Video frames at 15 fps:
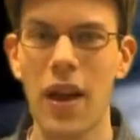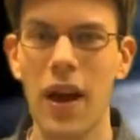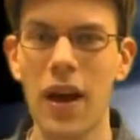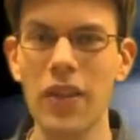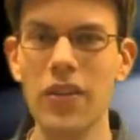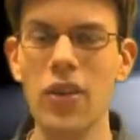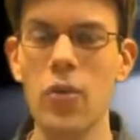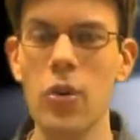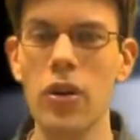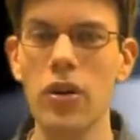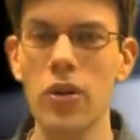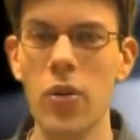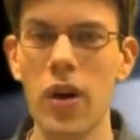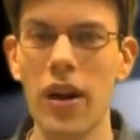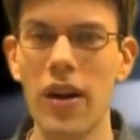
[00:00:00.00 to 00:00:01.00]
hunting will
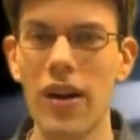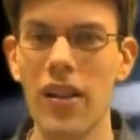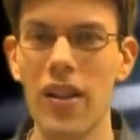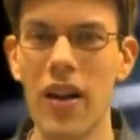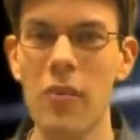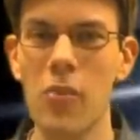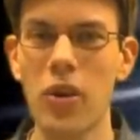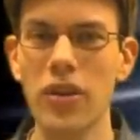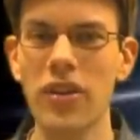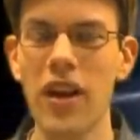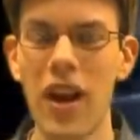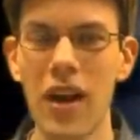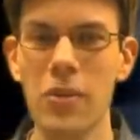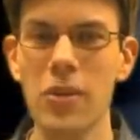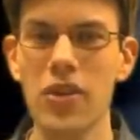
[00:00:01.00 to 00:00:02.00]
require a lot more
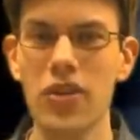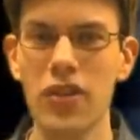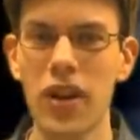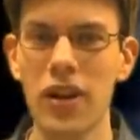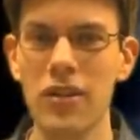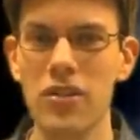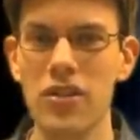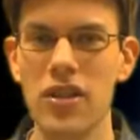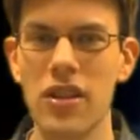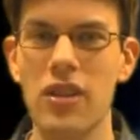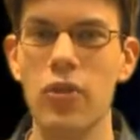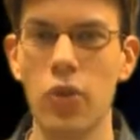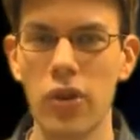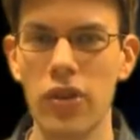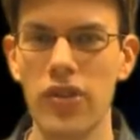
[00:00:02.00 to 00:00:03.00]
time and strategy
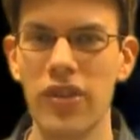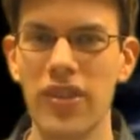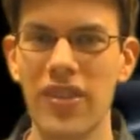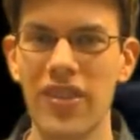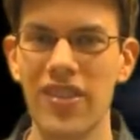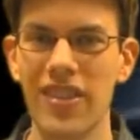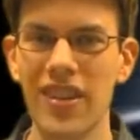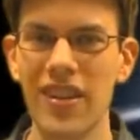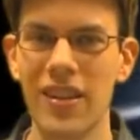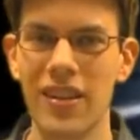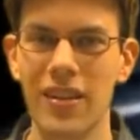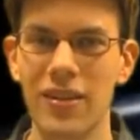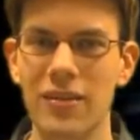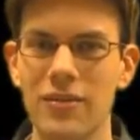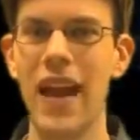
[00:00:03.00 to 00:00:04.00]
in order to succeed.